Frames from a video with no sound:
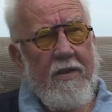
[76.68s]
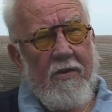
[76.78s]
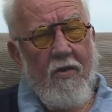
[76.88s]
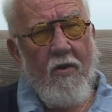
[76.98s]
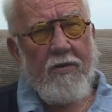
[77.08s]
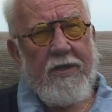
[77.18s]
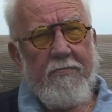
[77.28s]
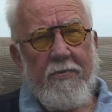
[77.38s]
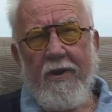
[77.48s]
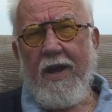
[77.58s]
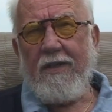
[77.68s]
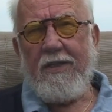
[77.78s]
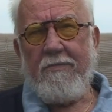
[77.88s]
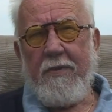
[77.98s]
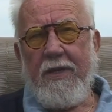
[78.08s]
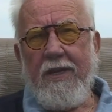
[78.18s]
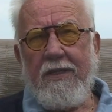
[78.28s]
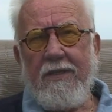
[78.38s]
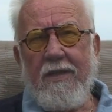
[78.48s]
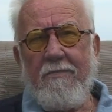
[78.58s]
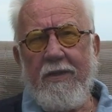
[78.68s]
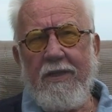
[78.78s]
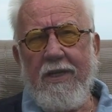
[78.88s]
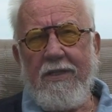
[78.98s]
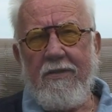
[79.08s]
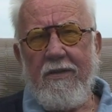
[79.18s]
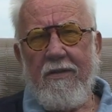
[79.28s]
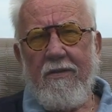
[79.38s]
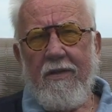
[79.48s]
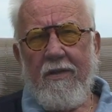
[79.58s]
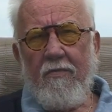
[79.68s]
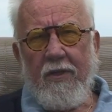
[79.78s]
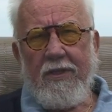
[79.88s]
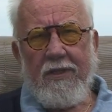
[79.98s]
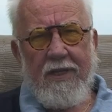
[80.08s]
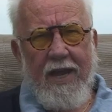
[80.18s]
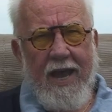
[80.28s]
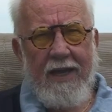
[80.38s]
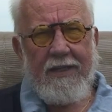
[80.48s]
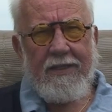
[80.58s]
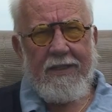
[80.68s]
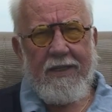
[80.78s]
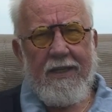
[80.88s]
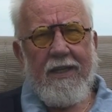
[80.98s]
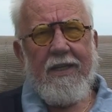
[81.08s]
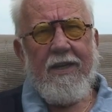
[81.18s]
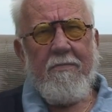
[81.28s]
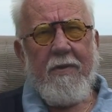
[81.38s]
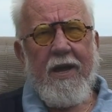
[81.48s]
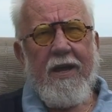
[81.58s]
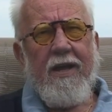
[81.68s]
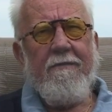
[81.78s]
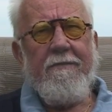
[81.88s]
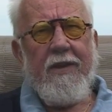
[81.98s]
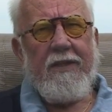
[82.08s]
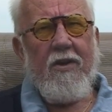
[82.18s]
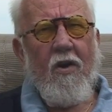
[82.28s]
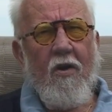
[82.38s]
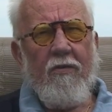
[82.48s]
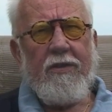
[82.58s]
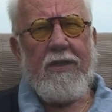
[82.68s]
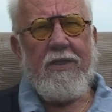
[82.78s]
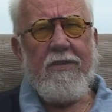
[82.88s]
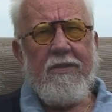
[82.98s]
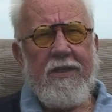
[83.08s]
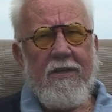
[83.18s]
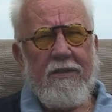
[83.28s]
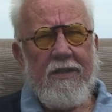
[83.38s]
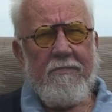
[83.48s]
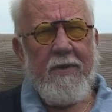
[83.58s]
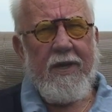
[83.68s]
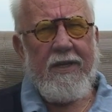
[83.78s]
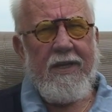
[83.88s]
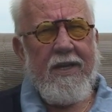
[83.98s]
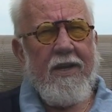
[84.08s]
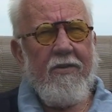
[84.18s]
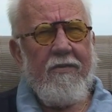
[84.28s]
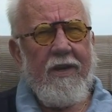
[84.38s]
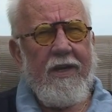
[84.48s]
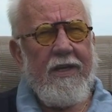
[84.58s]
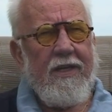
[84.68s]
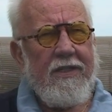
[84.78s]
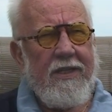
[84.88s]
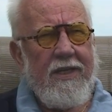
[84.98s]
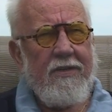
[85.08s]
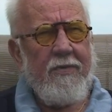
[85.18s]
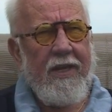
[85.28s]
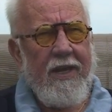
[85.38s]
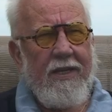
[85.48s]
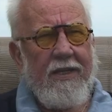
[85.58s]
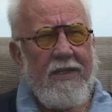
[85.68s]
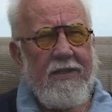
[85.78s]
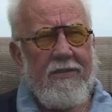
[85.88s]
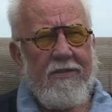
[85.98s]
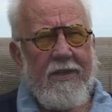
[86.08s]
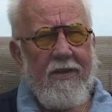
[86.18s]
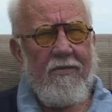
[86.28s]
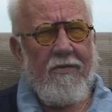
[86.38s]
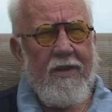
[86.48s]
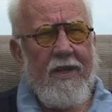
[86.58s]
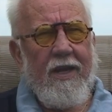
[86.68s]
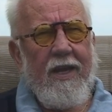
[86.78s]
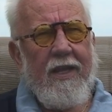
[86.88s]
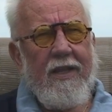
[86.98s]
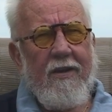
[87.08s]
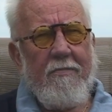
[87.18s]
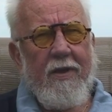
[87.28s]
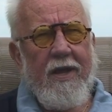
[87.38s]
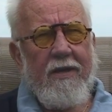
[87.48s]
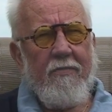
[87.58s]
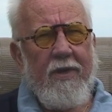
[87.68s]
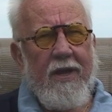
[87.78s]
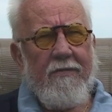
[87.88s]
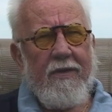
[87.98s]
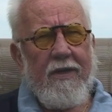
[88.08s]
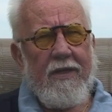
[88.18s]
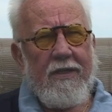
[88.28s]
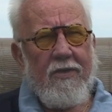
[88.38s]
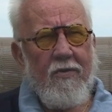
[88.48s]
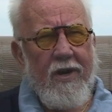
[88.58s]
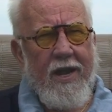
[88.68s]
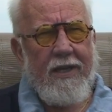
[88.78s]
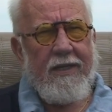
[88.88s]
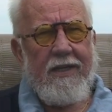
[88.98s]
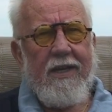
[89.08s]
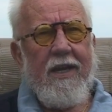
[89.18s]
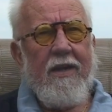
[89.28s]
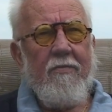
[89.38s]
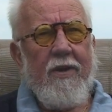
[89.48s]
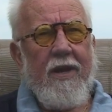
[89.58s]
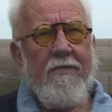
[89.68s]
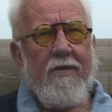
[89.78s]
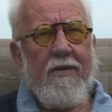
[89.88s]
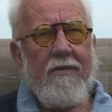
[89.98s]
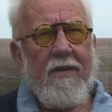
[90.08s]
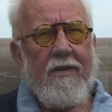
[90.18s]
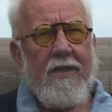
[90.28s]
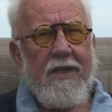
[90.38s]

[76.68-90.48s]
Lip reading: causing paralysis beneath the subluxation, which is the atlas, thereby affecting all the tissue cells in the body, creating disease within the tissue cell, and thereby we have a disoriented, and we have a